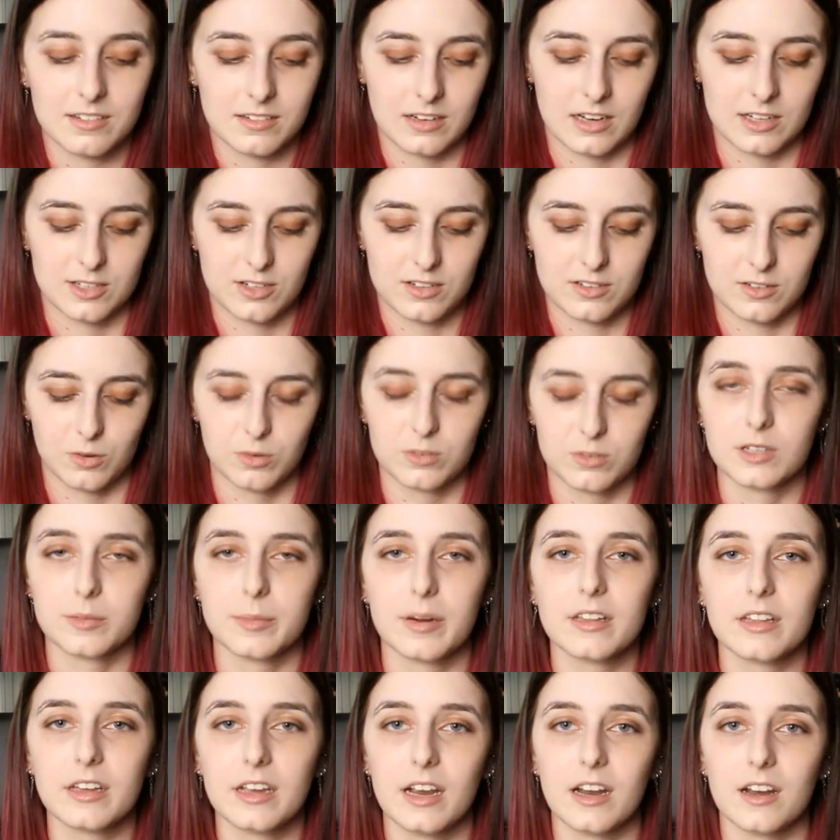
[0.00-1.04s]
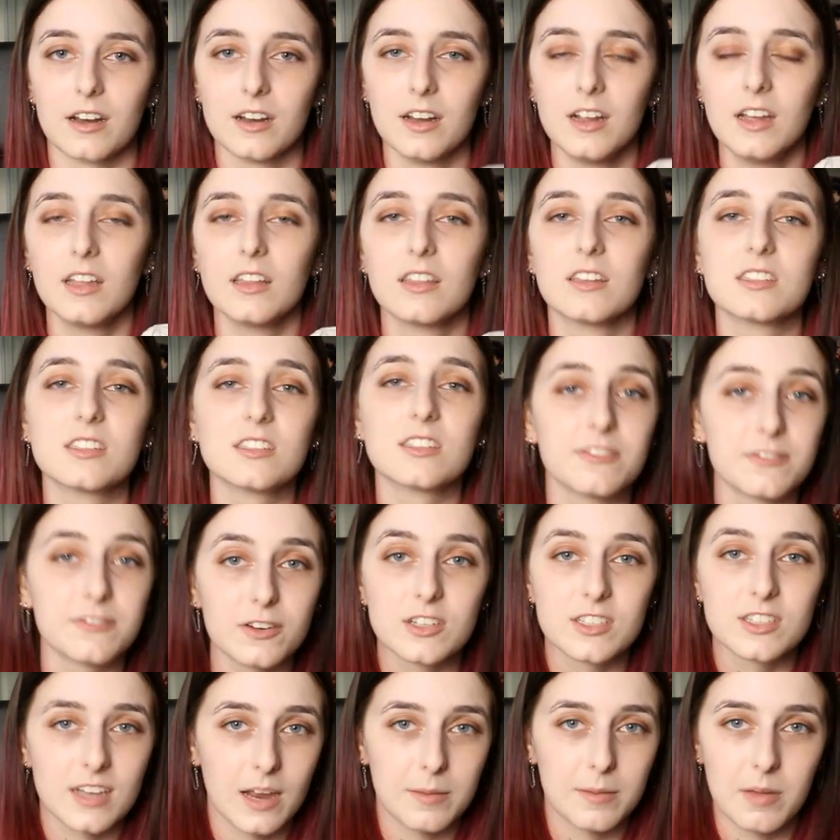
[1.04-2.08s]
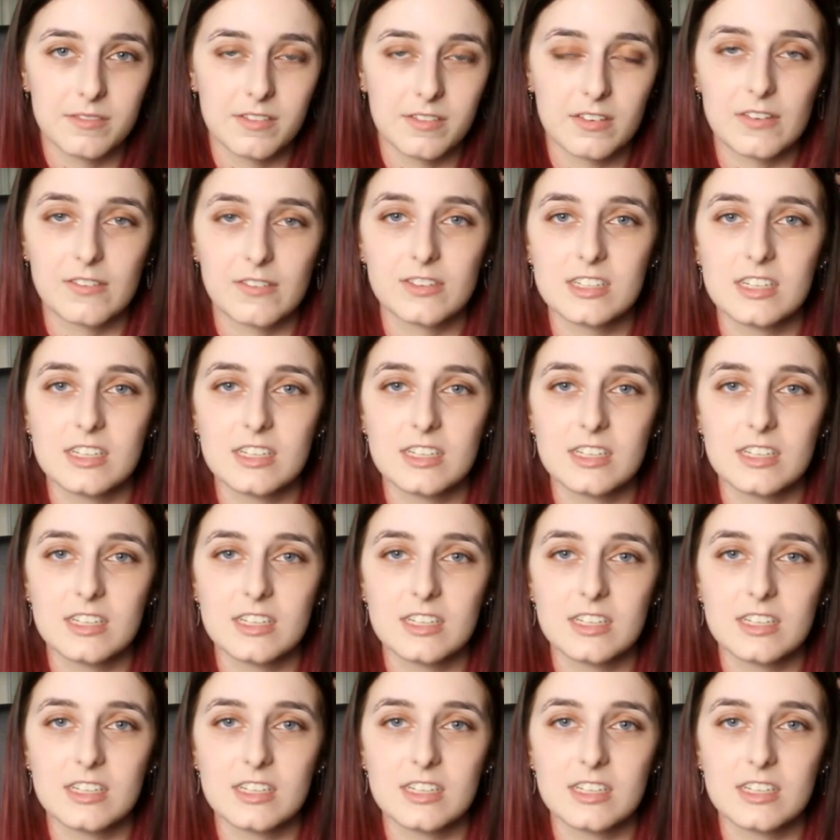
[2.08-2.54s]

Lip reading: I shouldn't hold her by the hair. This is the first time I've ever